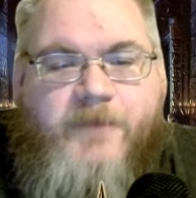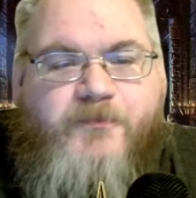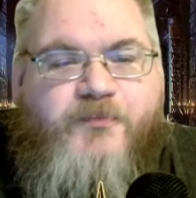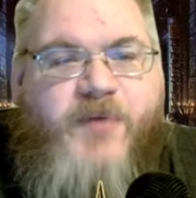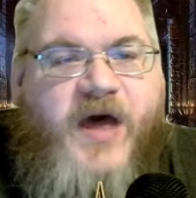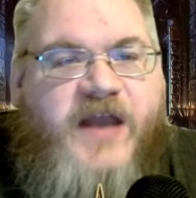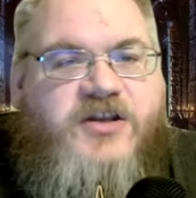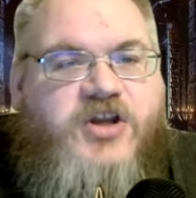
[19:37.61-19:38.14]

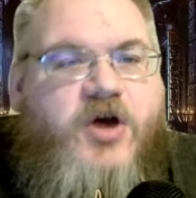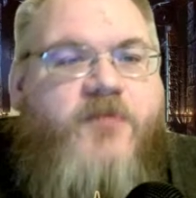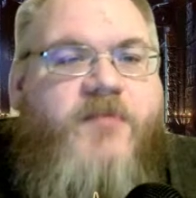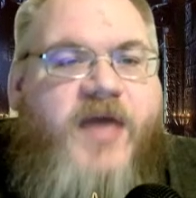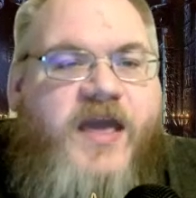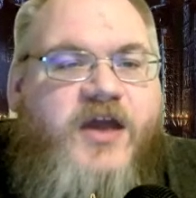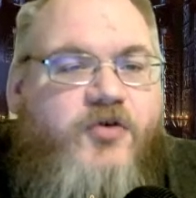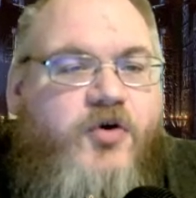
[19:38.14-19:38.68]
But don't
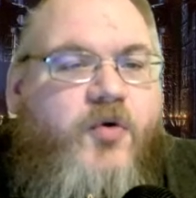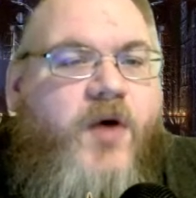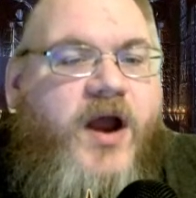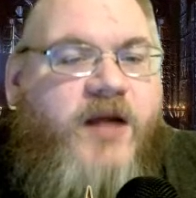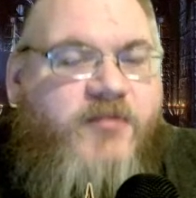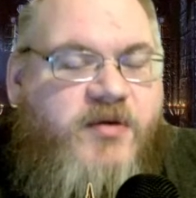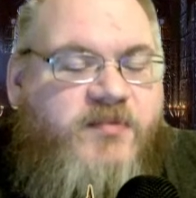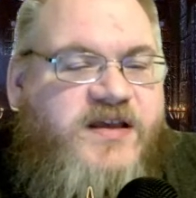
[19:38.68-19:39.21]
make it a
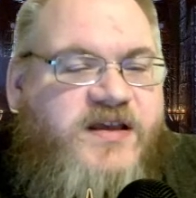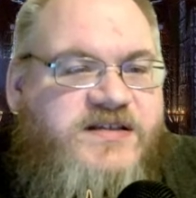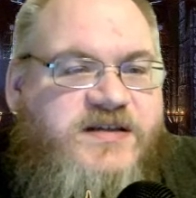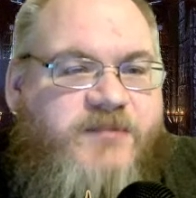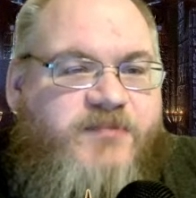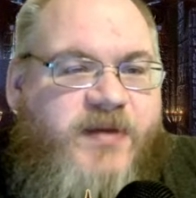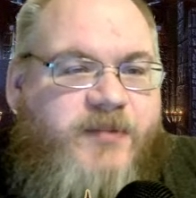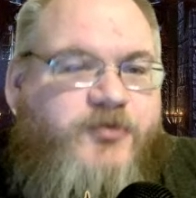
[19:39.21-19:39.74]
requirement because
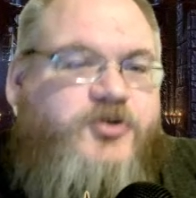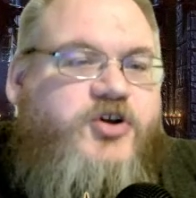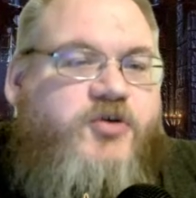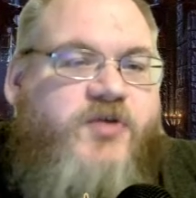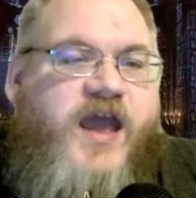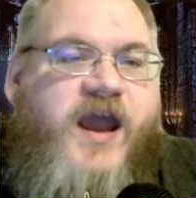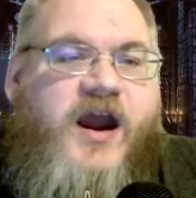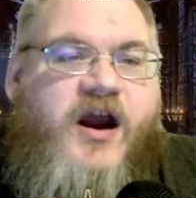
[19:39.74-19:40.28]
some people
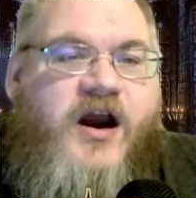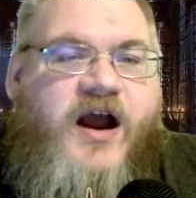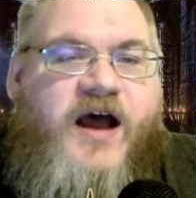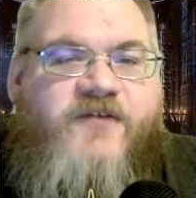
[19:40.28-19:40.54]
don't care.